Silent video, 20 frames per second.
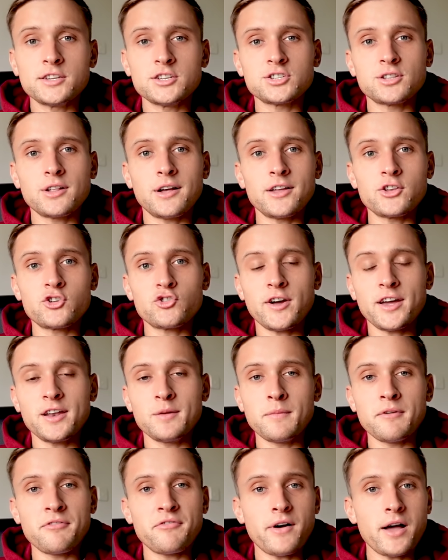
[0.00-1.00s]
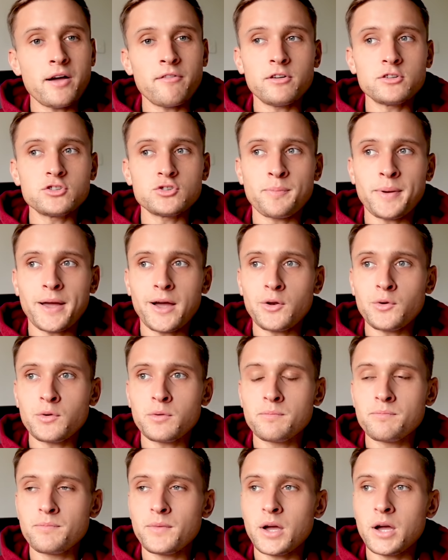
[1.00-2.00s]
just started trading with £500.
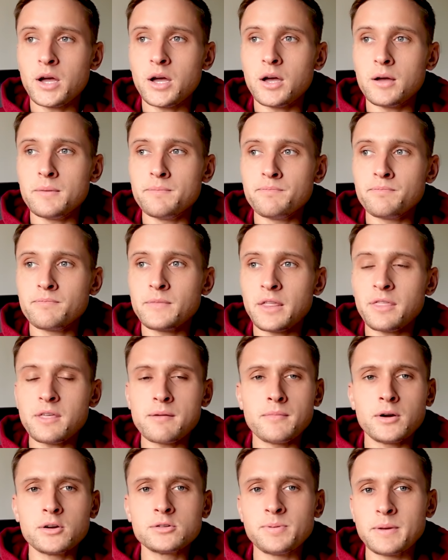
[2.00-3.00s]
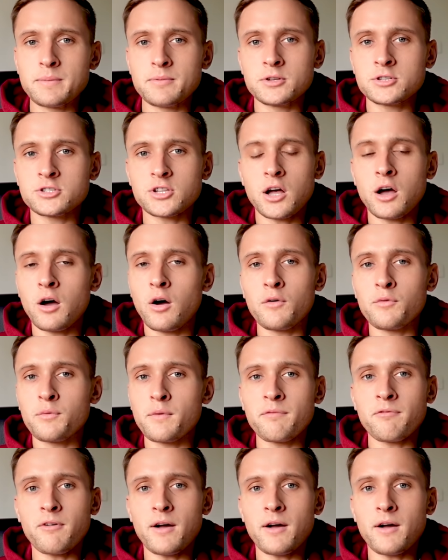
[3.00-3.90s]
I think most people start off with